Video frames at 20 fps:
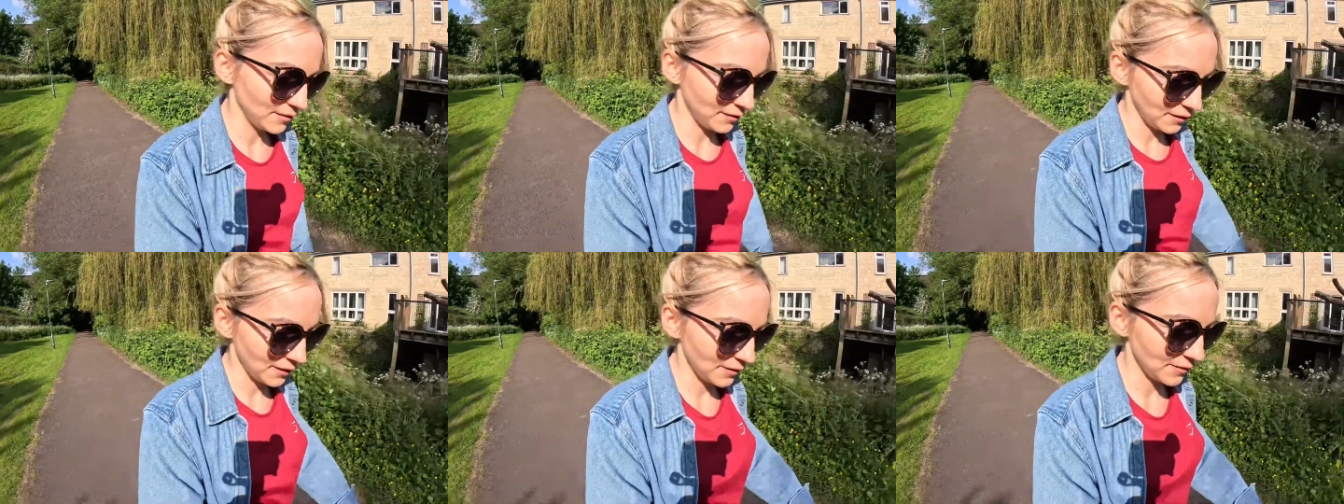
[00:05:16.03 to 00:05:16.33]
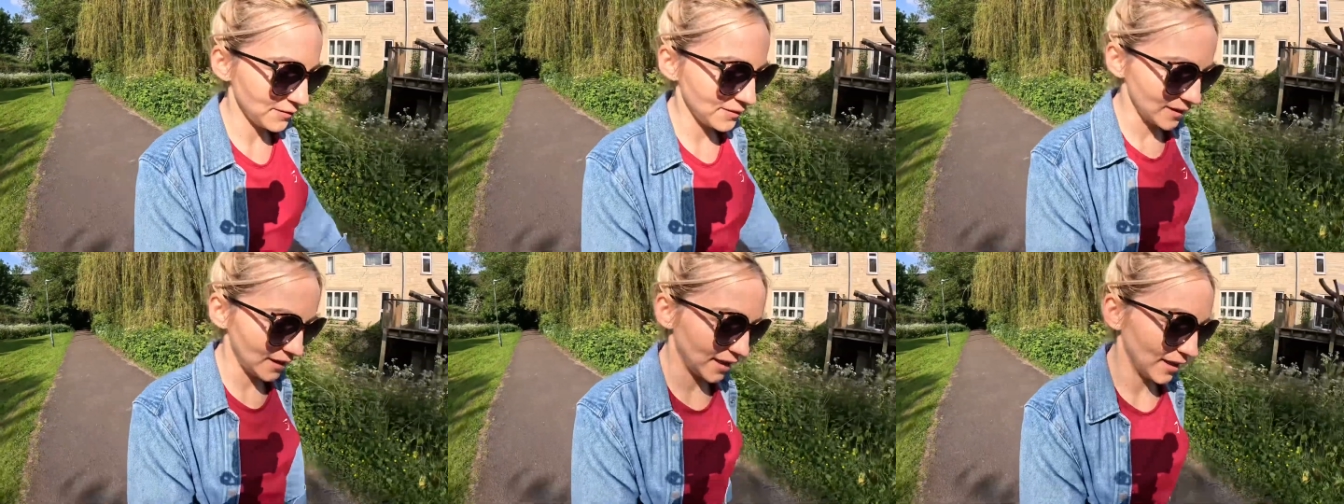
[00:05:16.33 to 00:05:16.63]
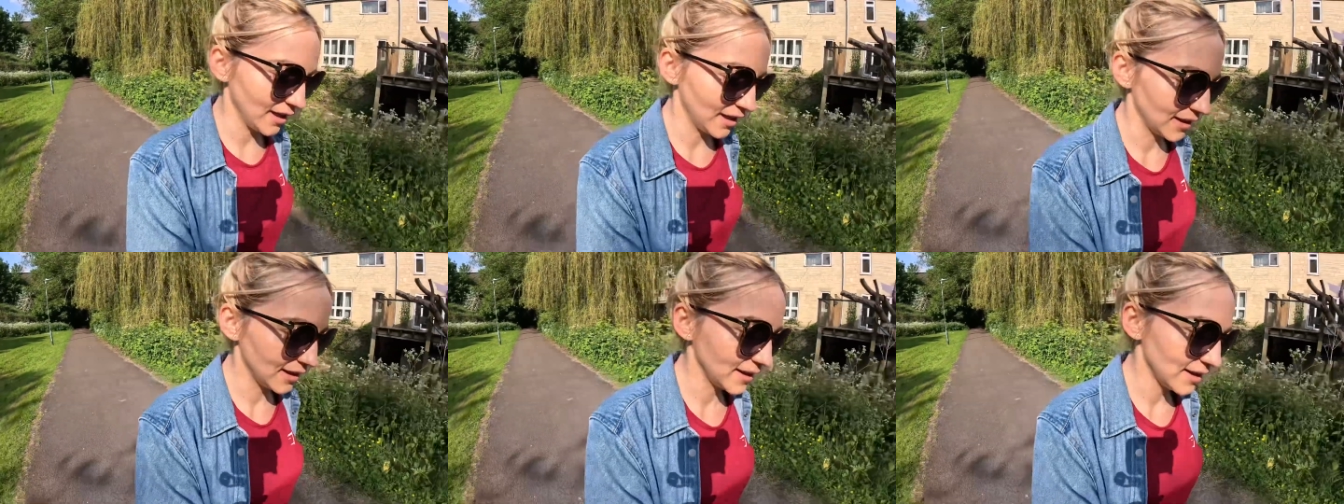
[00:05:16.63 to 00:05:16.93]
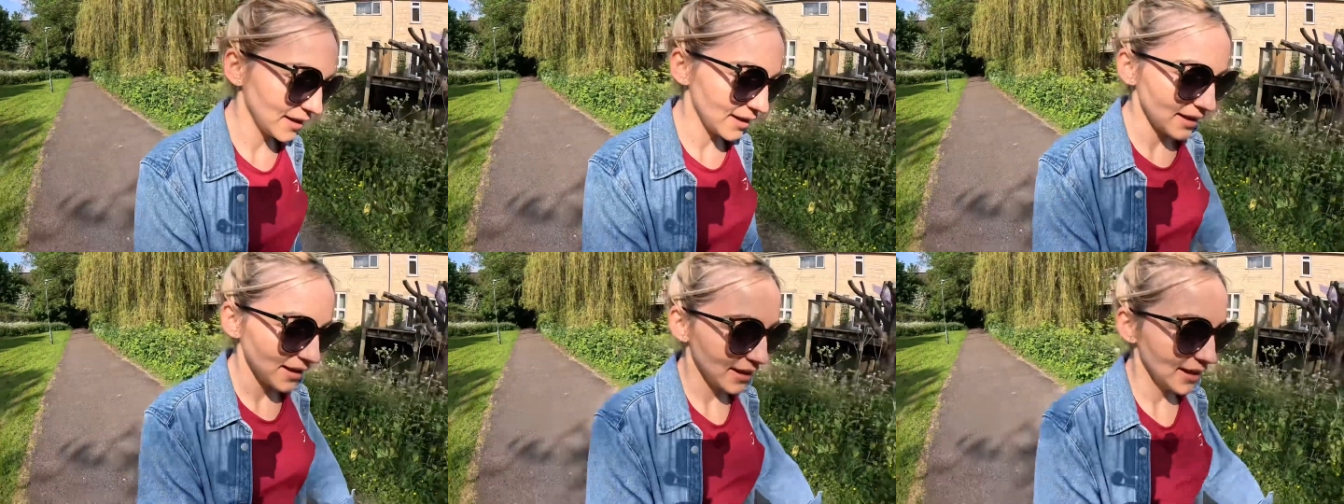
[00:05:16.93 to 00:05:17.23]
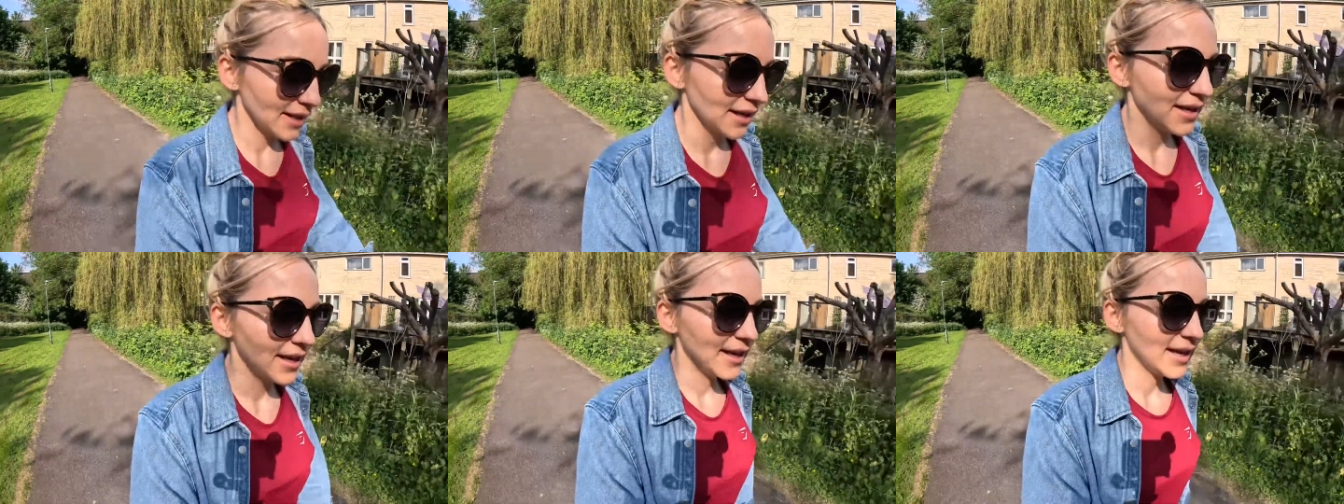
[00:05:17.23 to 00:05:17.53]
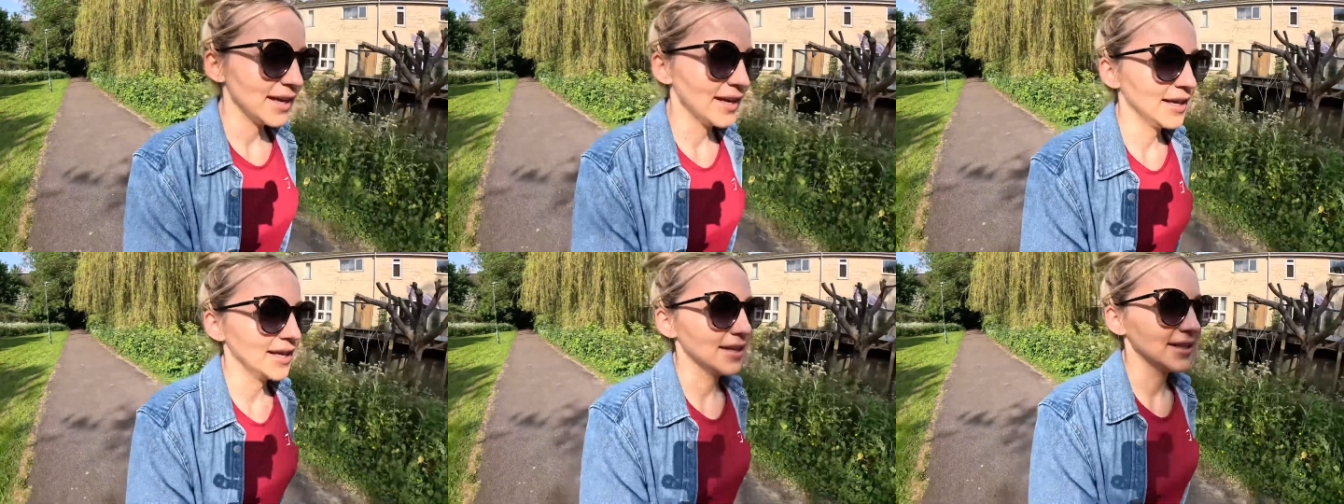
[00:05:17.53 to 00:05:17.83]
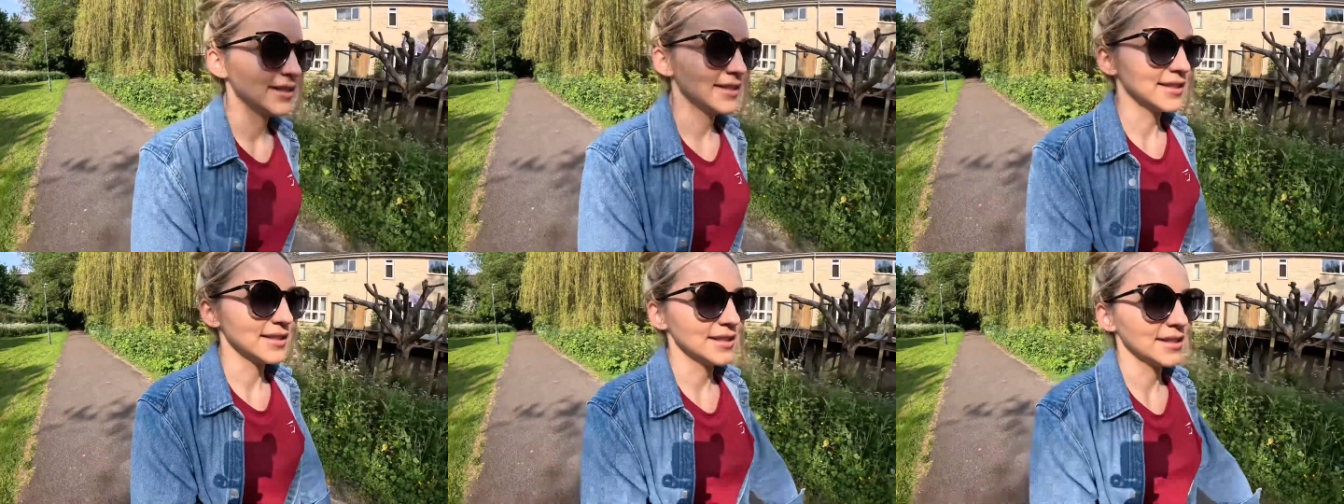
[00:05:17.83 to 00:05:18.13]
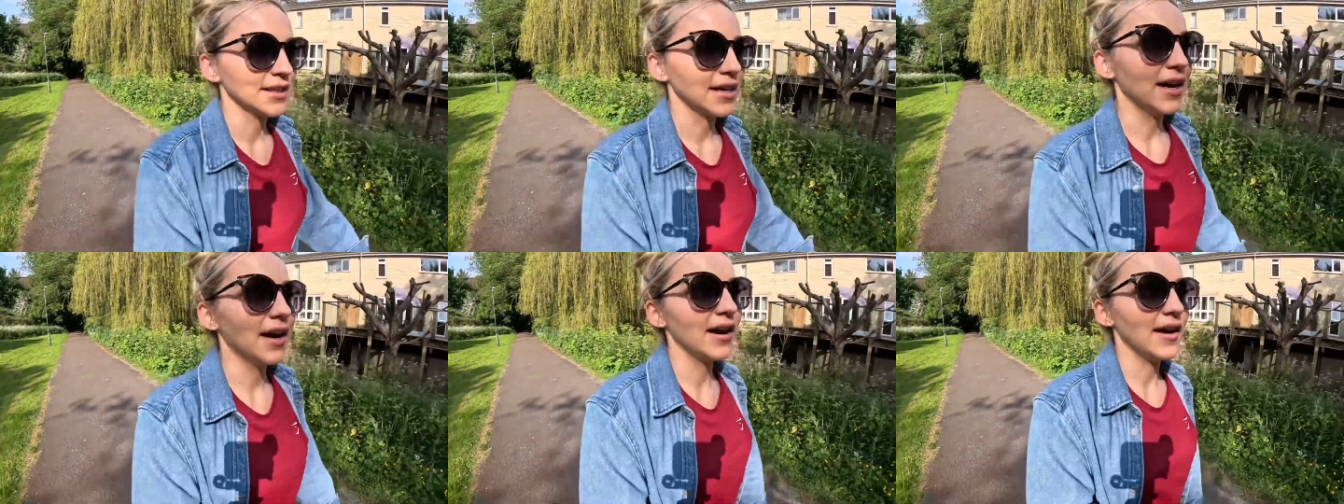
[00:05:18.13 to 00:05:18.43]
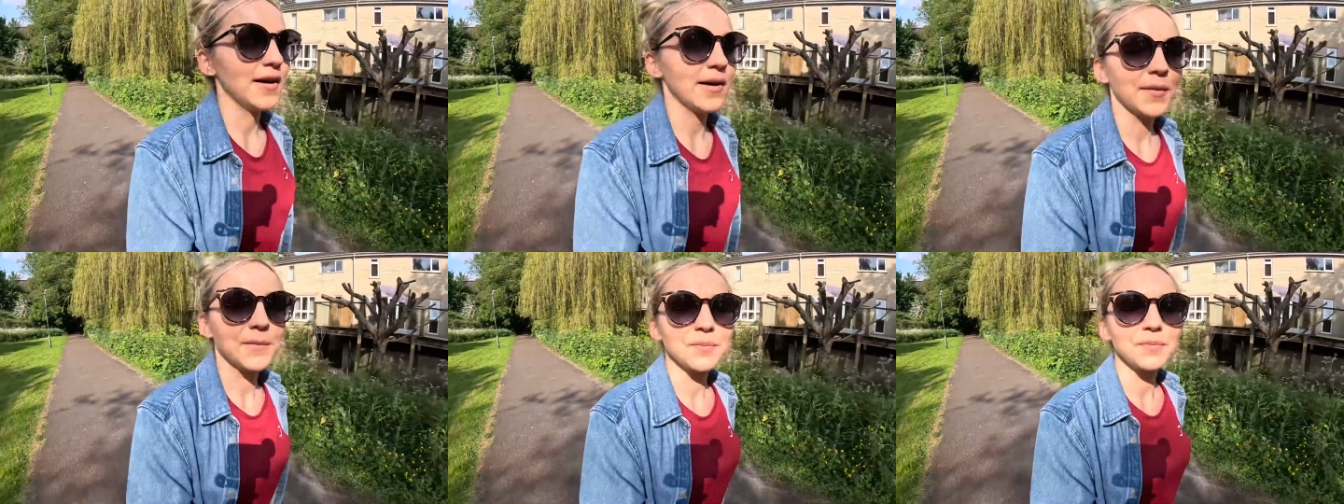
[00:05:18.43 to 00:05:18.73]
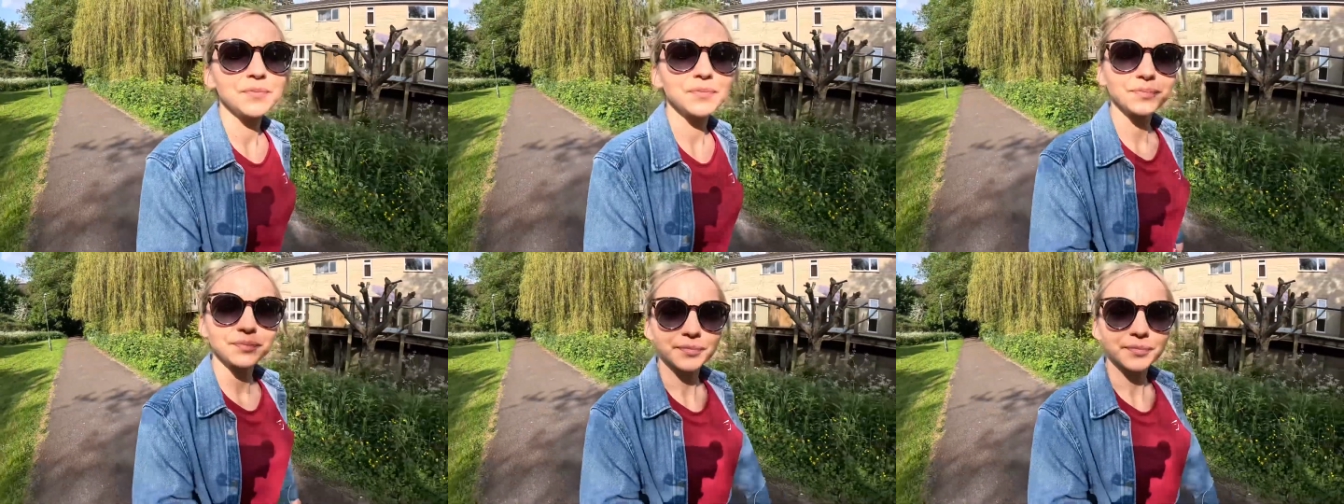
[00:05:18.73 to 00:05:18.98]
15 and um,